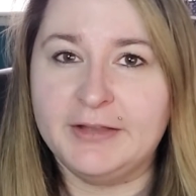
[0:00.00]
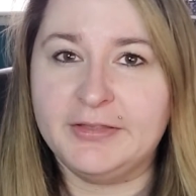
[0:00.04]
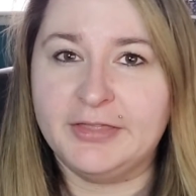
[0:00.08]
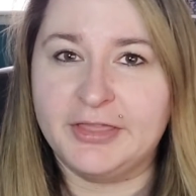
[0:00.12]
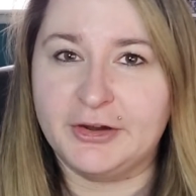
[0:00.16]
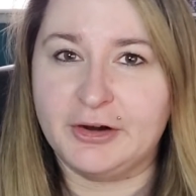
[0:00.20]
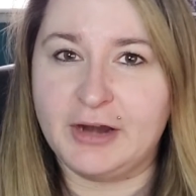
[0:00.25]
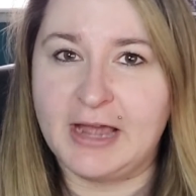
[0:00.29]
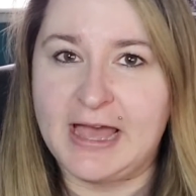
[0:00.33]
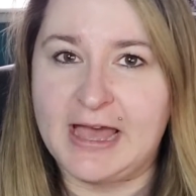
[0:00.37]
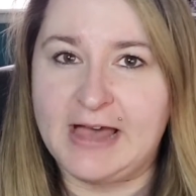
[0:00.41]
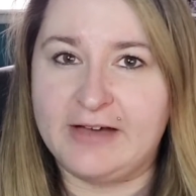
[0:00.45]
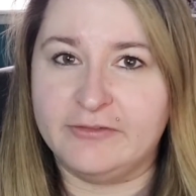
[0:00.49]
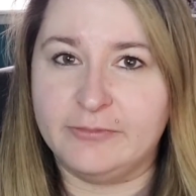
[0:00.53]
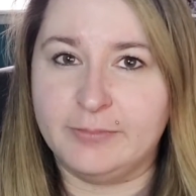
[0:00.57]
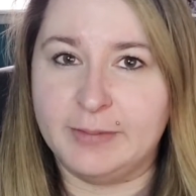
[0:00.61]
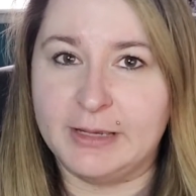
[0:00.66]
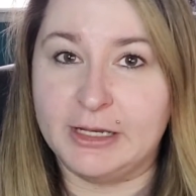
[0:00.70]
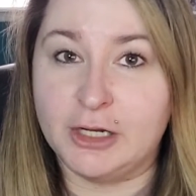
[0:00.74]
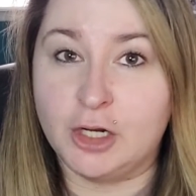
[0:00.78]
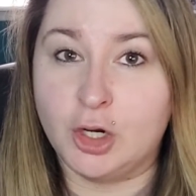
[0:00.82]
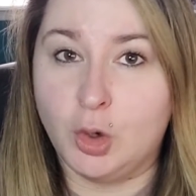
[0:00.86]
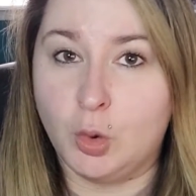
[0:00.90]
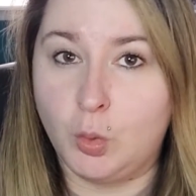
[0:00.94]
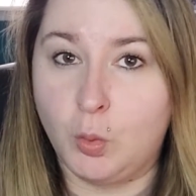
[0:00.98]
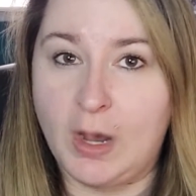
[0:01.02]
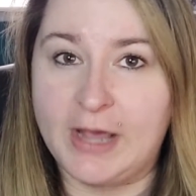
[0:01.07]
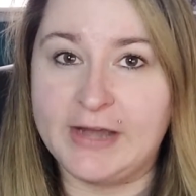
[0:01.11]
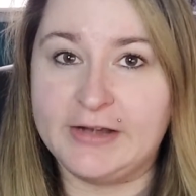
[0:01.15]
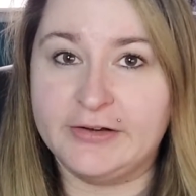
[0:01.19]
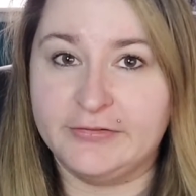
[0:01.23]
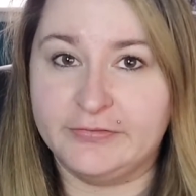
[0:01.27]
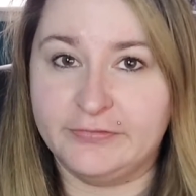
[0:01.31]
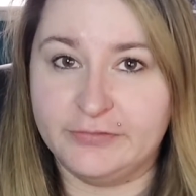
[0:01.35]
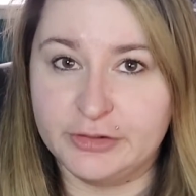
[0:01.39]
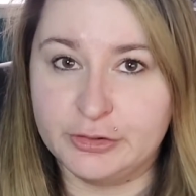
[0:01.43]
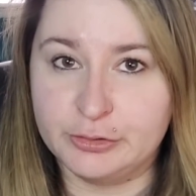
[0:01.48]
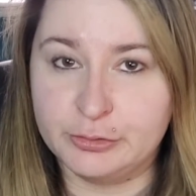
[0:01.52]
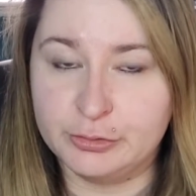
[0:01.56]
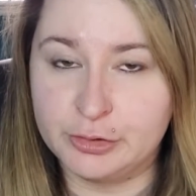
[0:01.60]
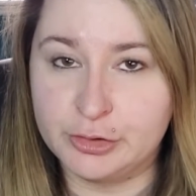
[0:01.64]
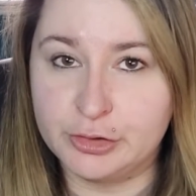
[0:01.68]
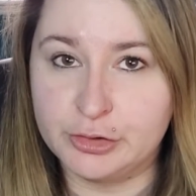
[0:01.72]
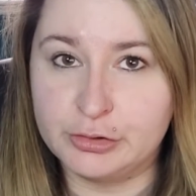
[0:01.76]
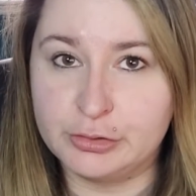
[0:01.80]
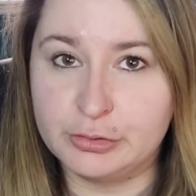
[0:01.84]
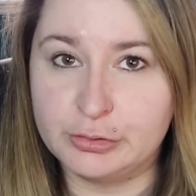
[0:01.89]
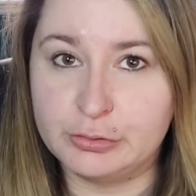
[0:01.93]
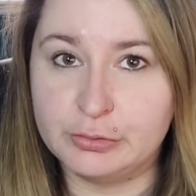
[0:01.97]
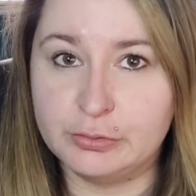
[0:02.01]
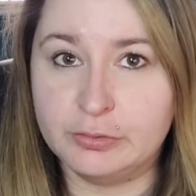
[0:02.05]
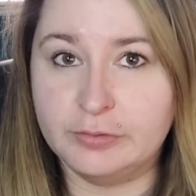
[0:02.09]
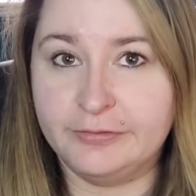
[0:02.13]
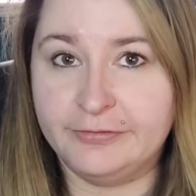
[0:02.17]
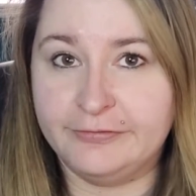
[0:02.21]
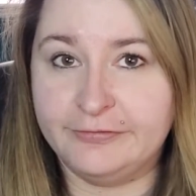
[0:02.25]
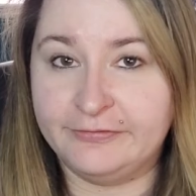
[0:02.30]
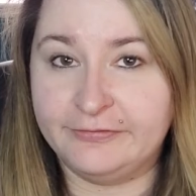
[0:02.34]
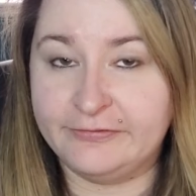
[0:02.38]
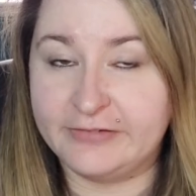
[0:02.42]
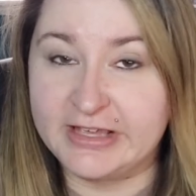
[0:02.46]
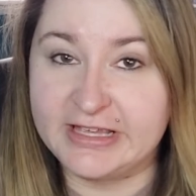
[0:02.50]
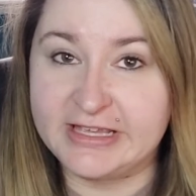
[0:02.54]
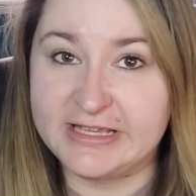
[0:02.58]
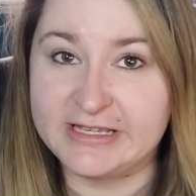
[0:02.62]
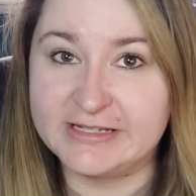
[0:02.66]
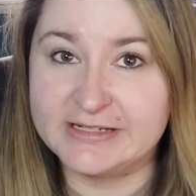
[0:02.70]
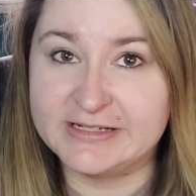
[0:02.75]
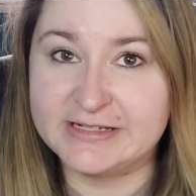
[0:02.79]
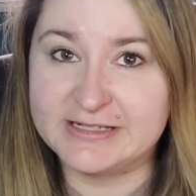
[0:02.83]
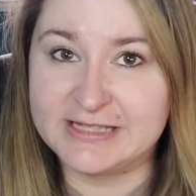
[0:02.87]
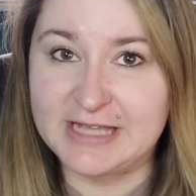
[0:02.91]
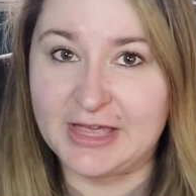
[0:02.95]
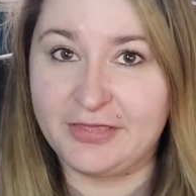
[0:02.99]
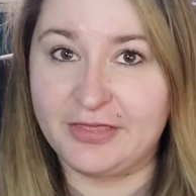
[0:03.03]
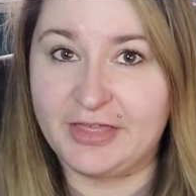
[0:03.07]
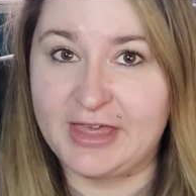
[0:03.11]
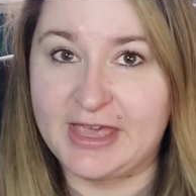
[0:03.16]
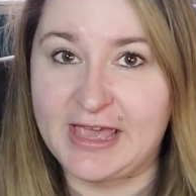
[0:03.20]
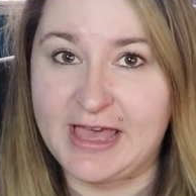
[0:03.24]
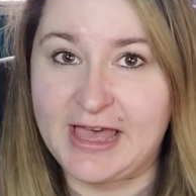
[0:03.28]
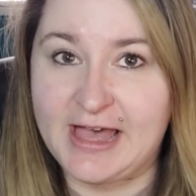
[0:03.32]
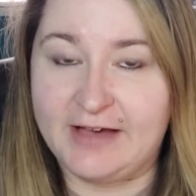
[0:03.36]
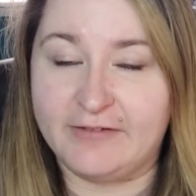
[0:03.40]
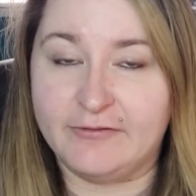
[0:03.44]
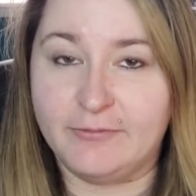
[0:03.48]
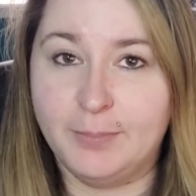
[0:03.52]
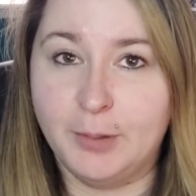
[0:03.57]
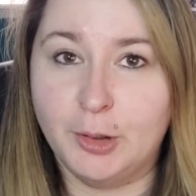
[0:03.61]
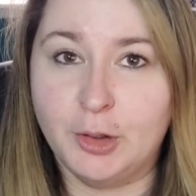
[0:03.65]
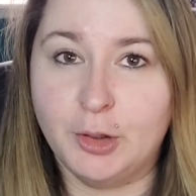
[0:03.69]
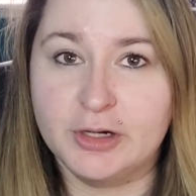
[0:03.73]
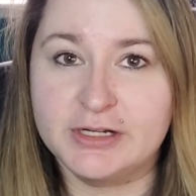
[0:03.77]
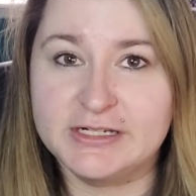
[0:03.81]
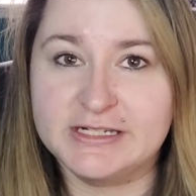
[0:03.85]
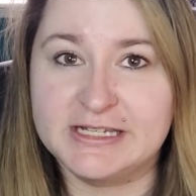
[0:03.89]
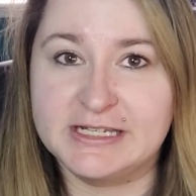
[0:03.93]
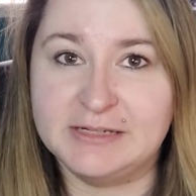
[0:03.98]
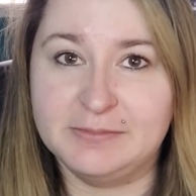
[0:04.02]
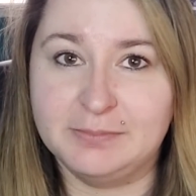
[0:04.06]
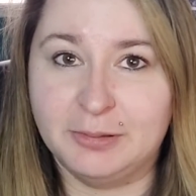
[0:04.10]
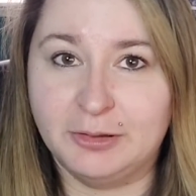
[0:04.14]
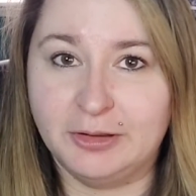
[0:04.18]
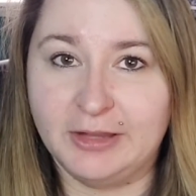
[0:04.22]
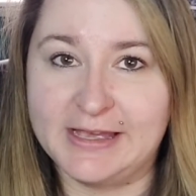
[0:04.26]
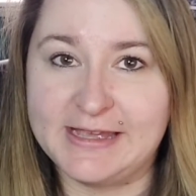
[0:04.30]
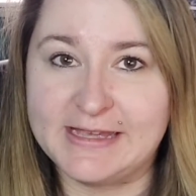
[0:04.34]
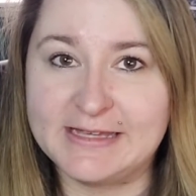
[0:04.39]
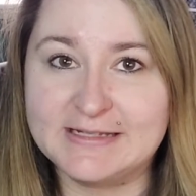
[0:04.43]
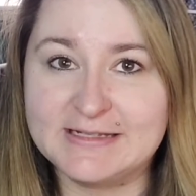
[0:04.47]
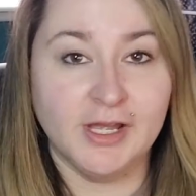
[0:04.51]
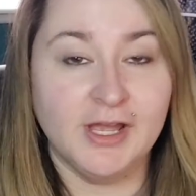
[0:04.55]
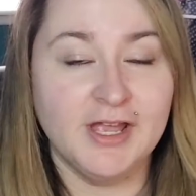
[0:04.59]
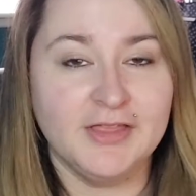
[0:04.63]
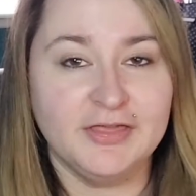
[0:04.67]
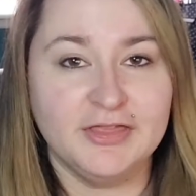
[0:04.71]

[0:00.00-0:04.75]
there have been quite a few new fees that they have put in place.